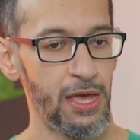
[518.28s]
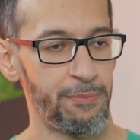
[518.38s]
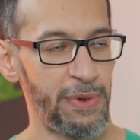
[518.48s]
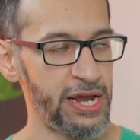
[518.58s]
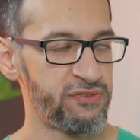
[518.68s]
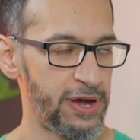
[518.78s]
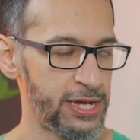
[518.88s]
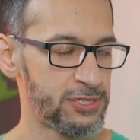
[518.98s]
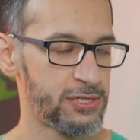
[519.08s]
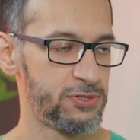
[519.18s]
My
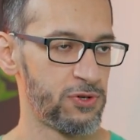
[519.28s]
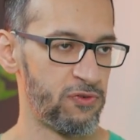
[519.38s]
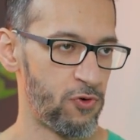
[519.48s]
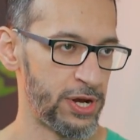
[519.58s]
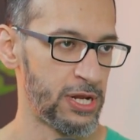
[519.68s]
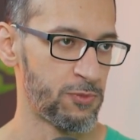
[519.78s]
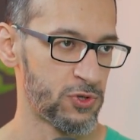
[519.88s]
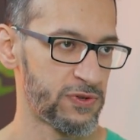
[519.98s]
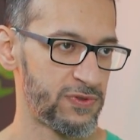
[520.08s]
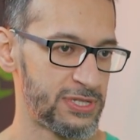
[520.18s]
advice to avoiding
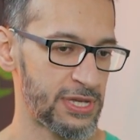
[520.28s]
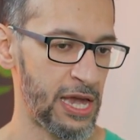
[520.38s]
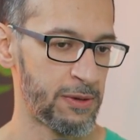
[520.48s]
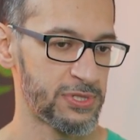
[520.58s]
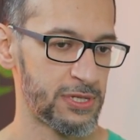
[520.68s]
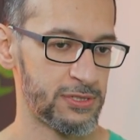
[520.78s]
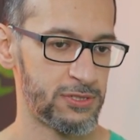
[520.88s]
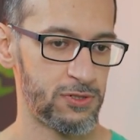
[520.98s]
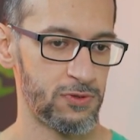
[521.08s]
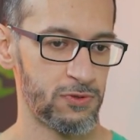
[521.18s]
most of these scams
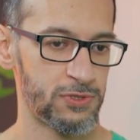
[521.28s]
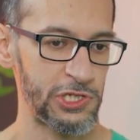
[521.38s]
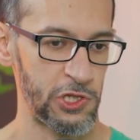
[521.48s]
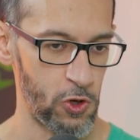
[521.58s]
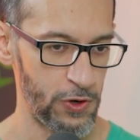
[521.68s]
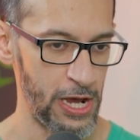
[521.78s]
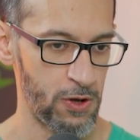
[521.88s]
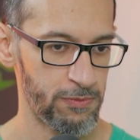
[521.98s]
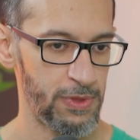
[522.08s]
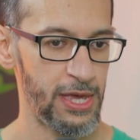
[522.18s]
is to slow
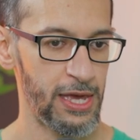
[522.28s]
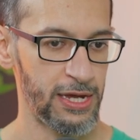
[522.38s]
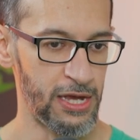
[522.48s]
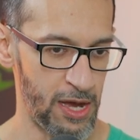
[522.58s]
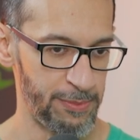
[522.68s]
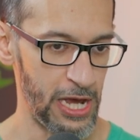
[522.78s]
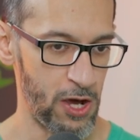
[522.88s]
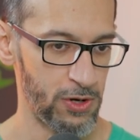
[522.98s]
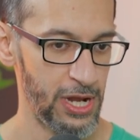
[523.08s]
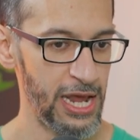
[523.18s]
down, calm down.